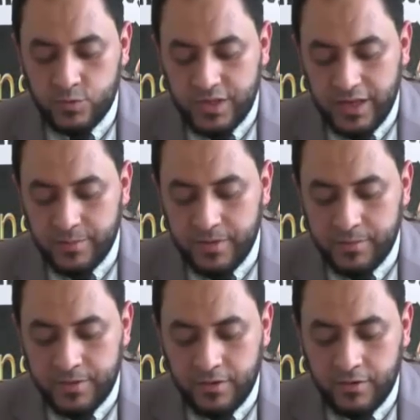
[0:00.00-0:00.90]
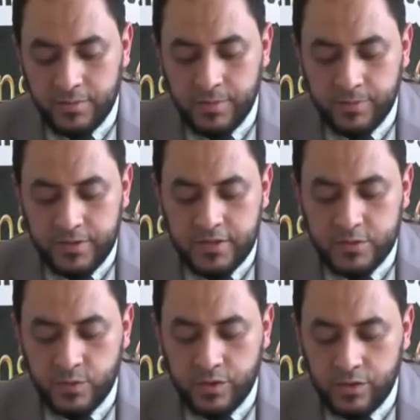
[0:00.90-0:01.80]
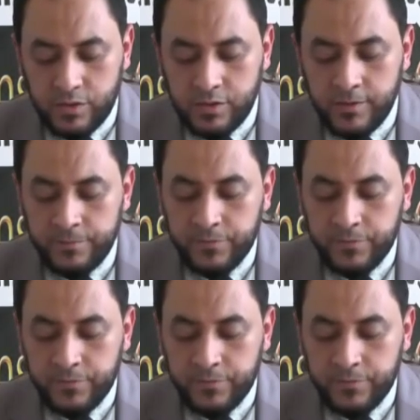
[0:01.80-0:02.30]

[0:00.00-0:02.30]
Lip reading: Salama, may Allah be pleased with her,